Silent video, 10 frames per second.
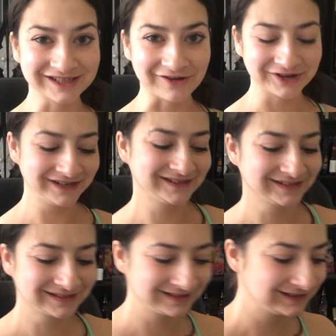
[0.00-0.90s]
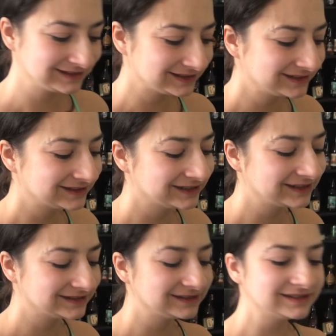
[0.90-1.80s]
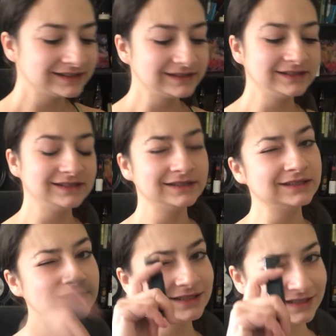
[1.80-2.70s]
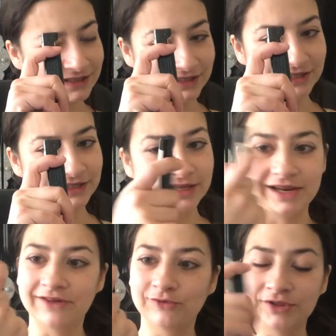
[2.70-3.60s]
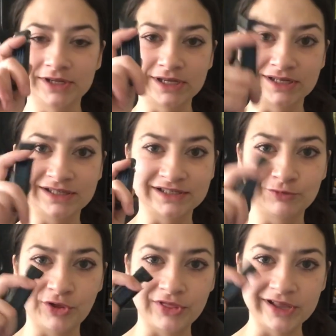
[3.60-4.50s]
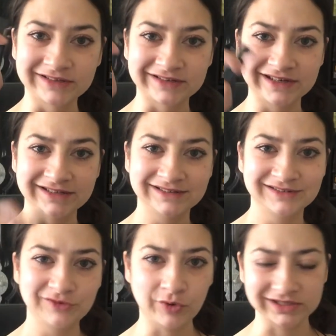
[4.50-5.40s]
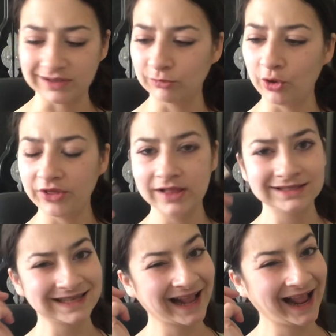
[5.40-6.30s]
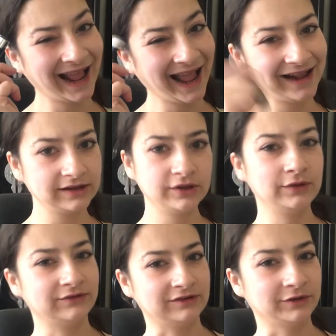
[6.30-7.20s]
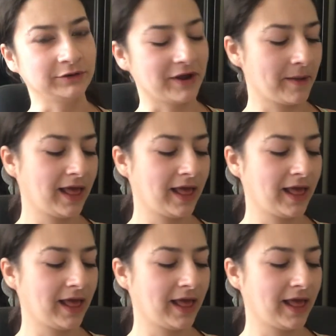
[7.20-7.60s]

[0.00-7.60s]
Shall we? Da, da, da, you gotta have one that uh, does both things, right? Works on both ends? Used to anyway.